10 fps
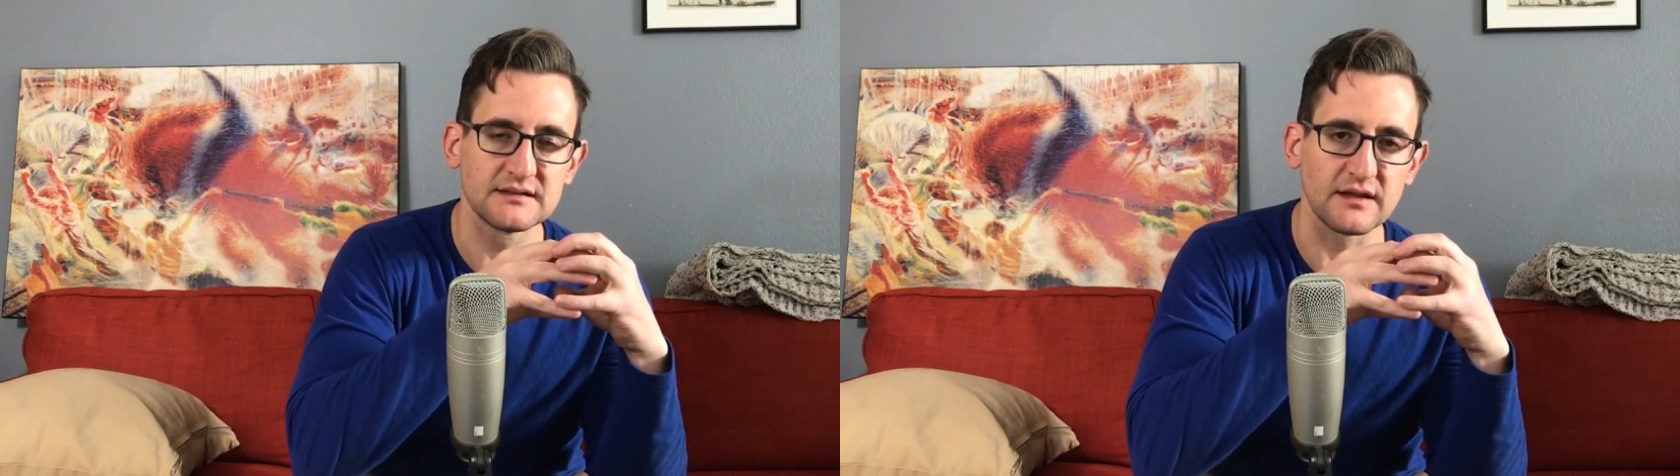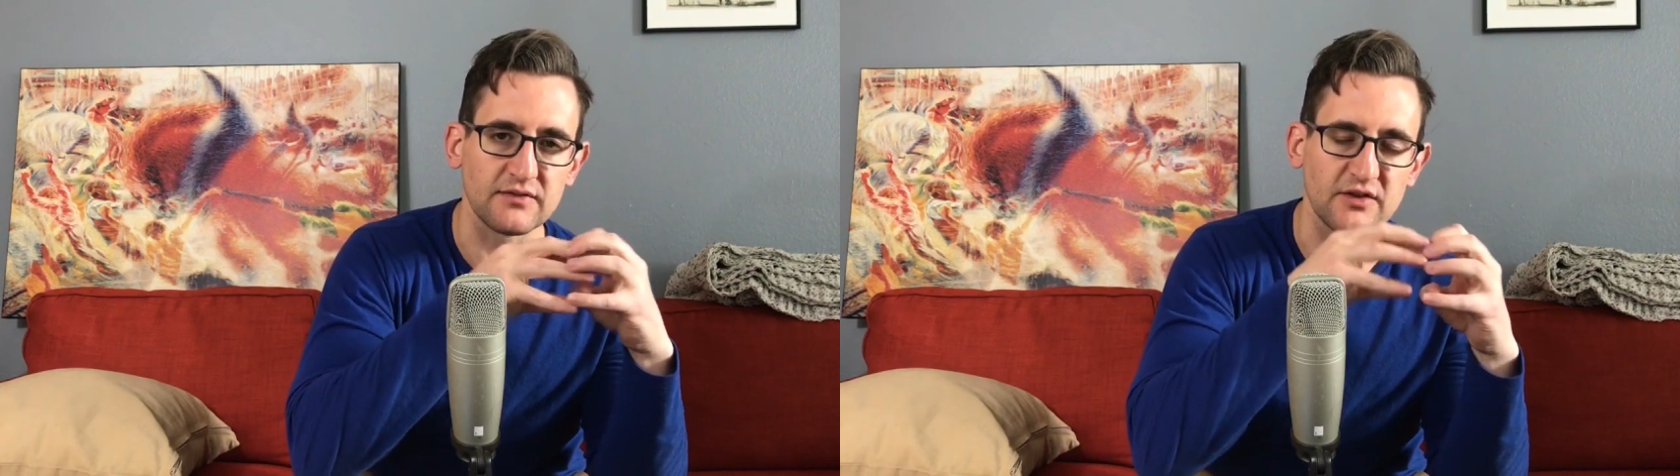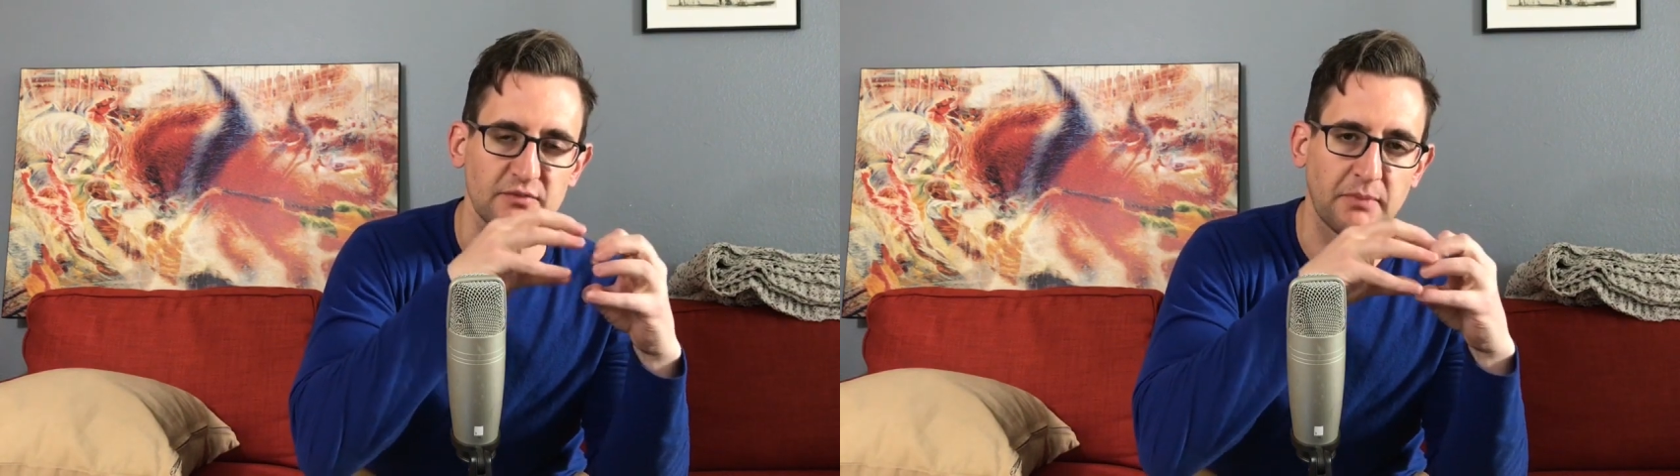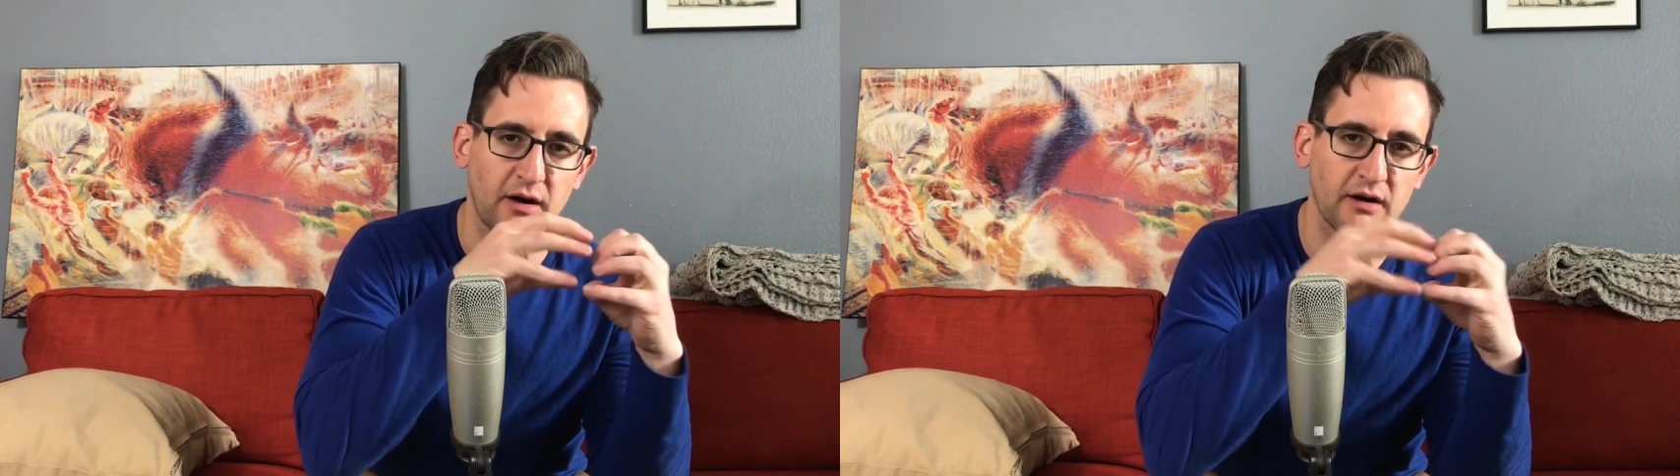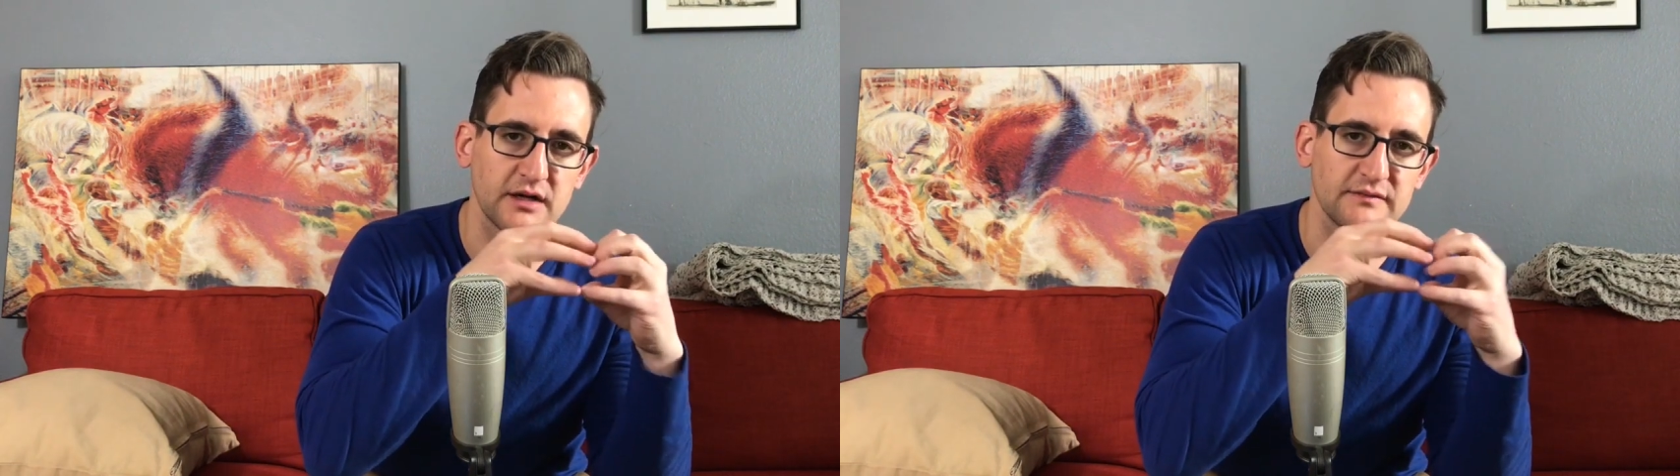this
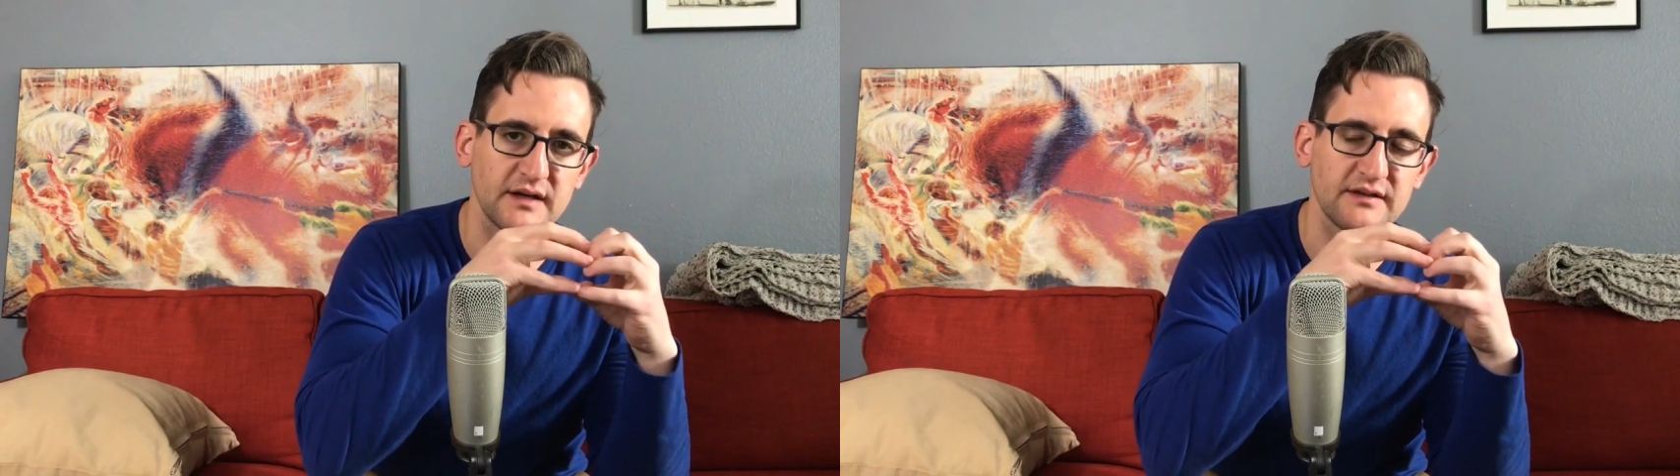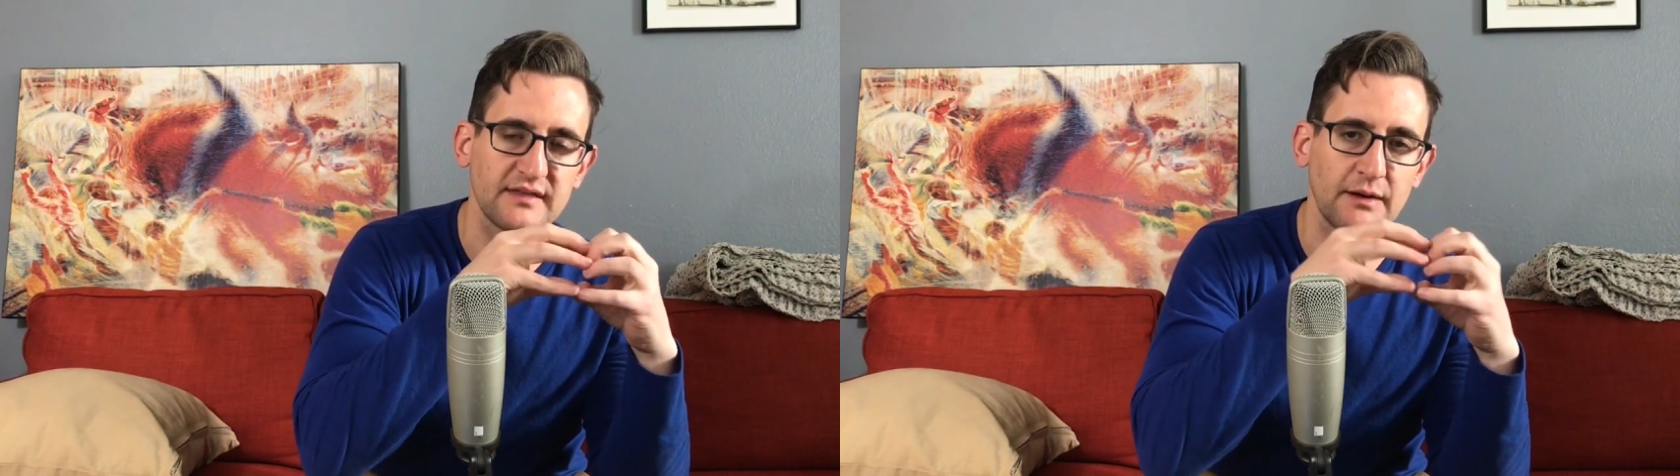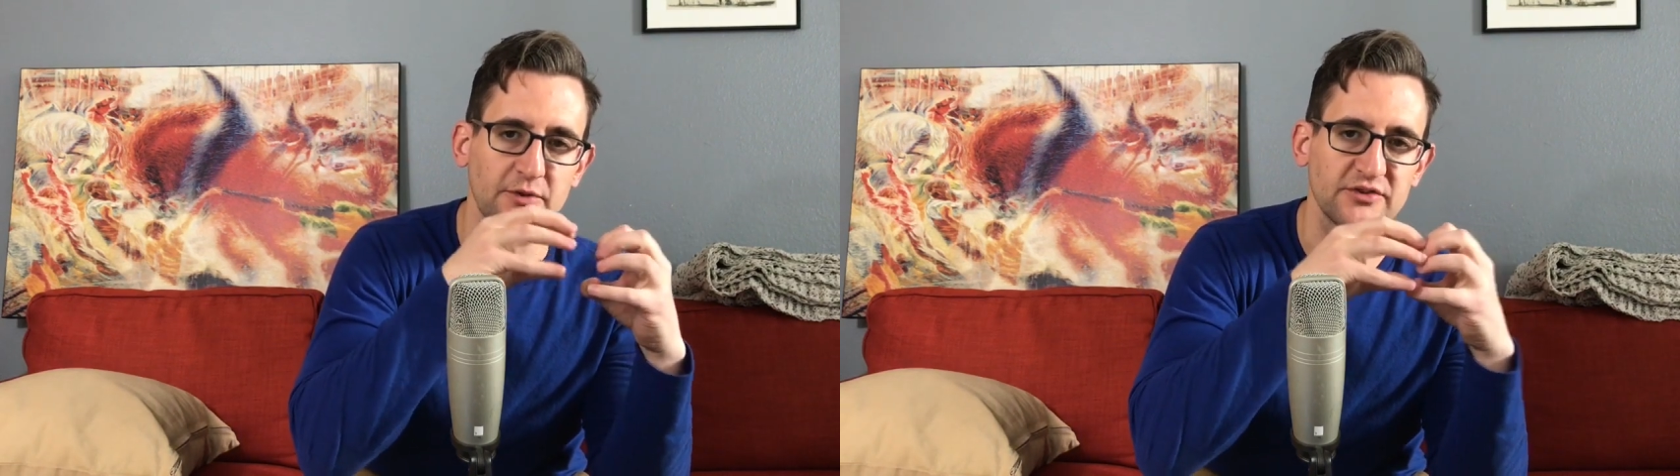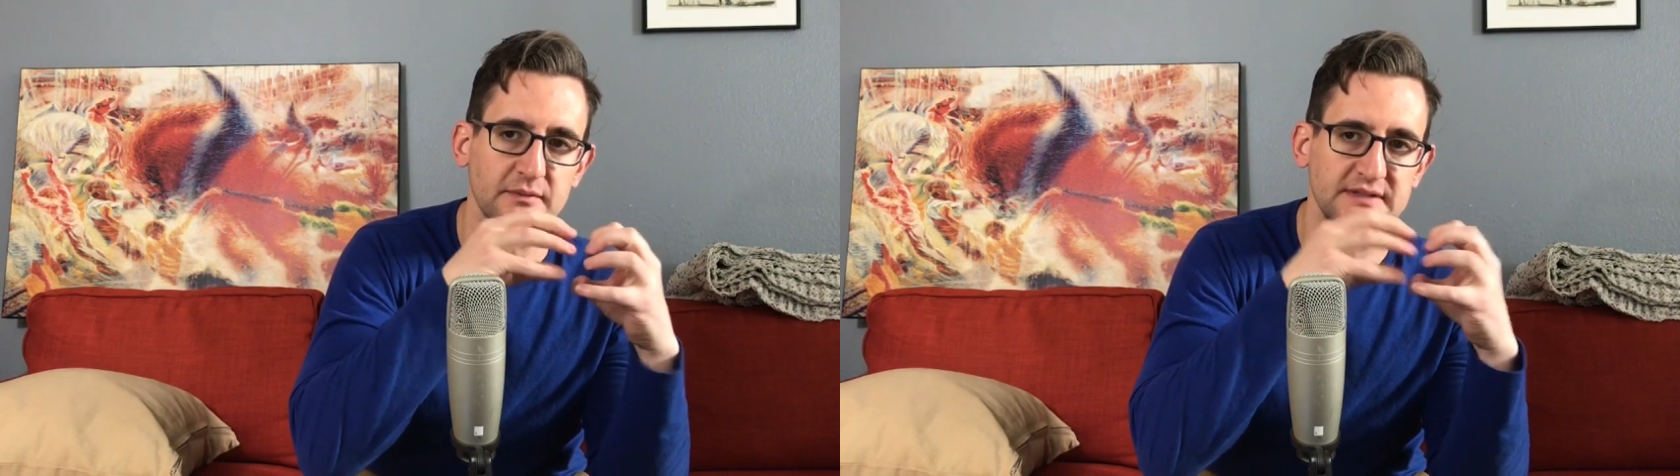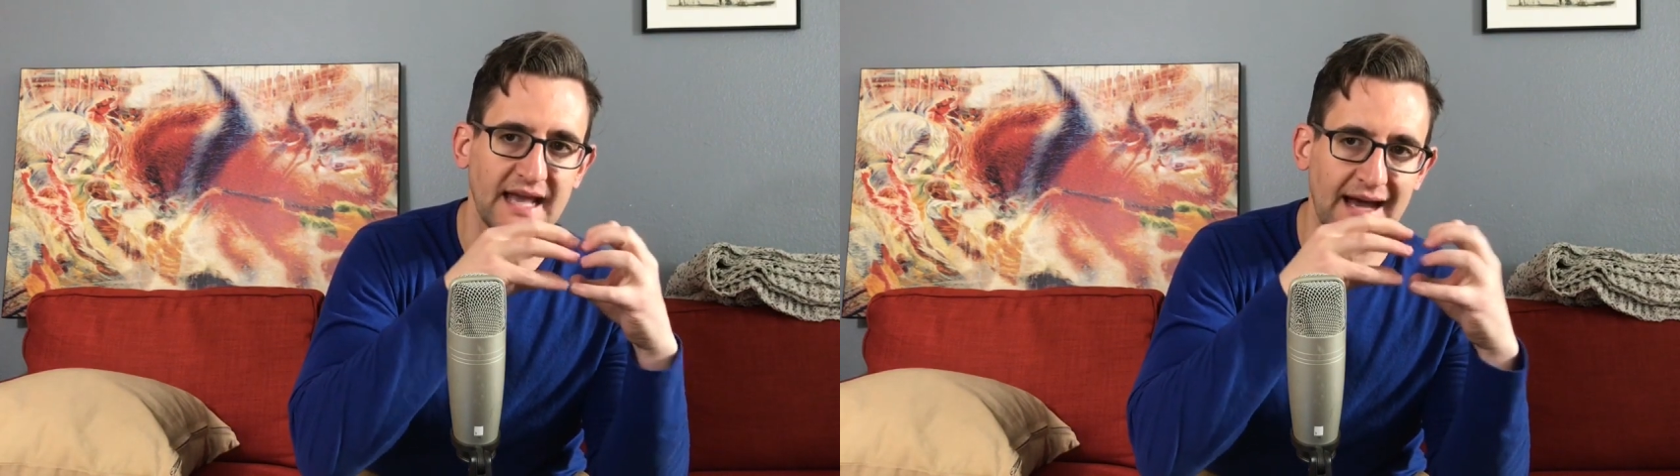part of us that was
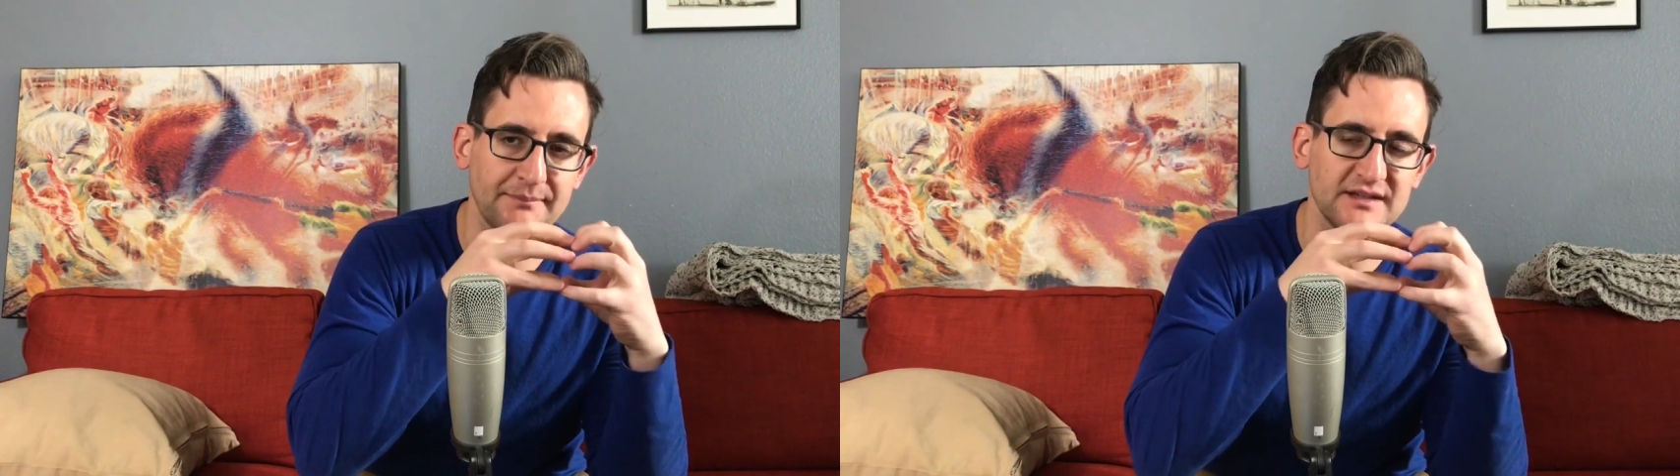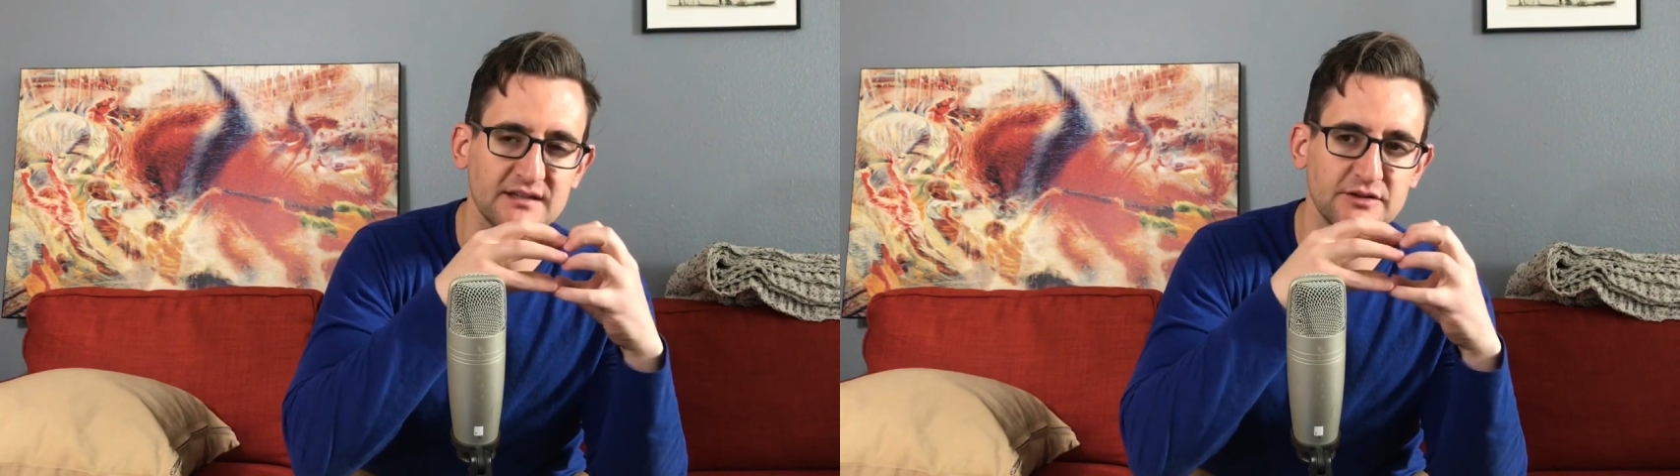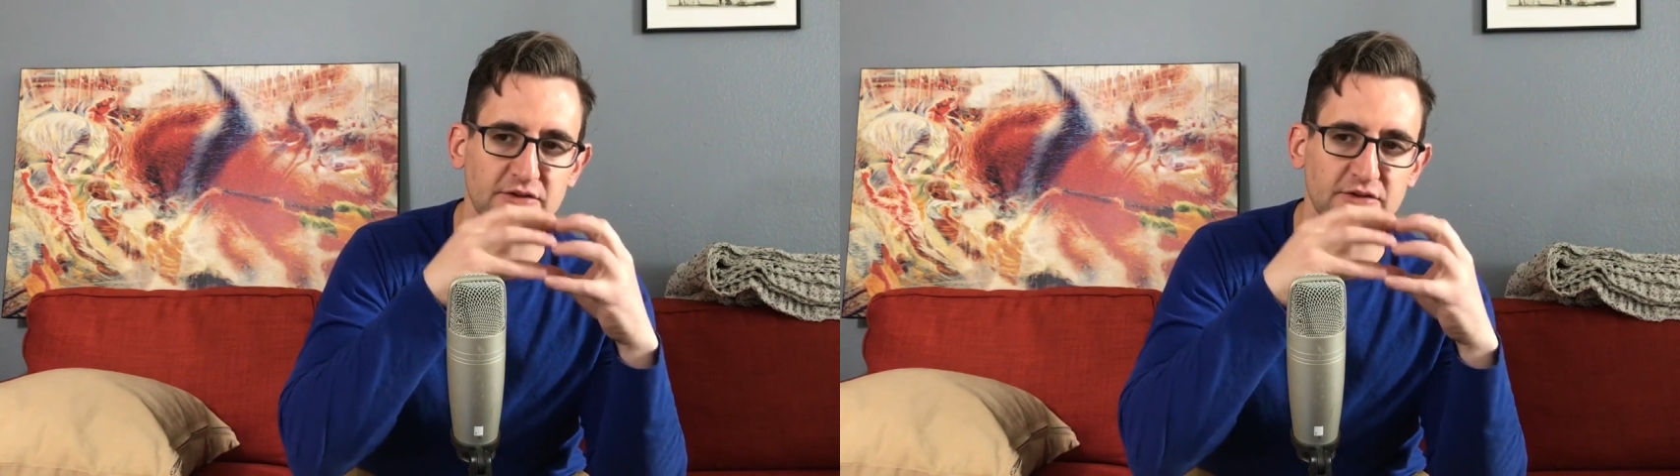adapted